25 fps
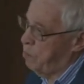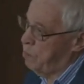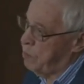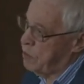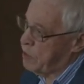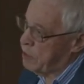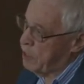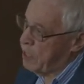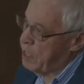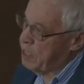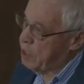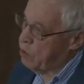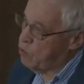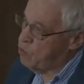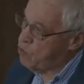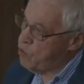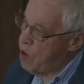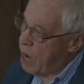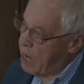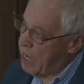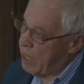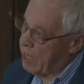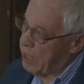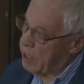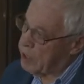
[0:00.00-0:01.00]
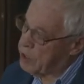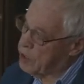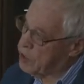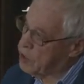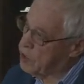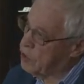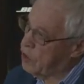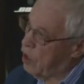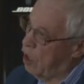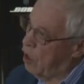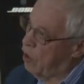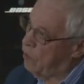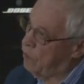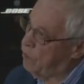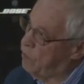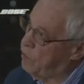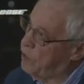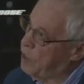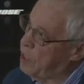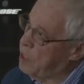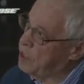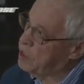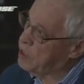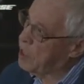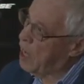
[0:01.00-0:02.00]
see the relics of
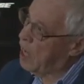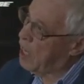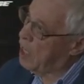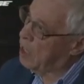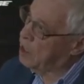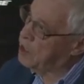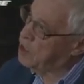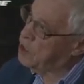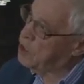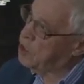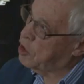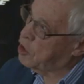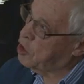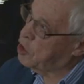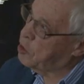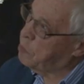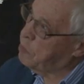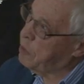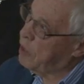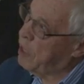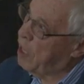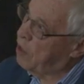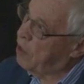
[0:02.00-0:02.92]
these galaxies that should be